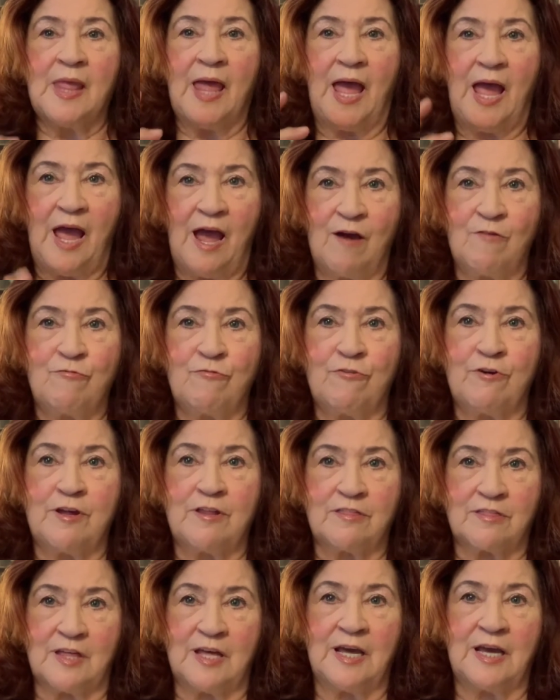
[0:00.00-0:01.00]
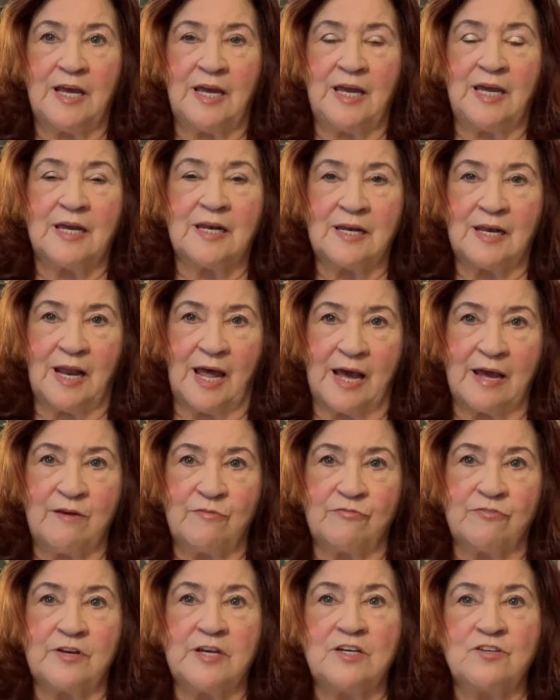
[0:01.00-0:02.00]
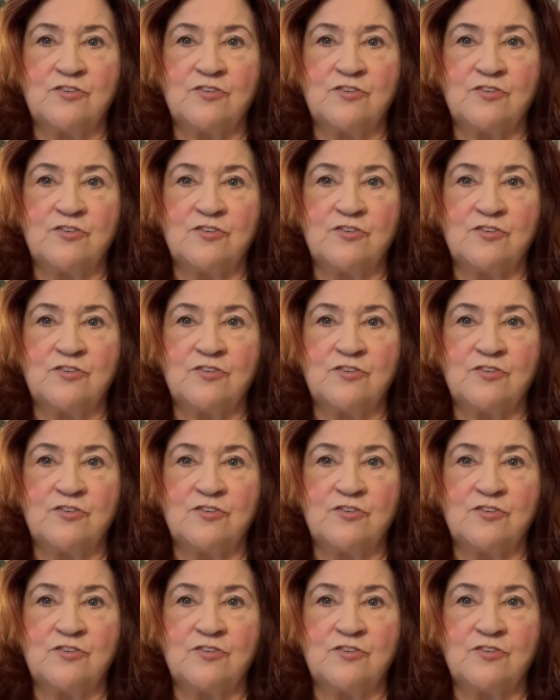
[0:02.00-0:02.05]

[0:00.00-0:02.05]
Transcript: Everything in life is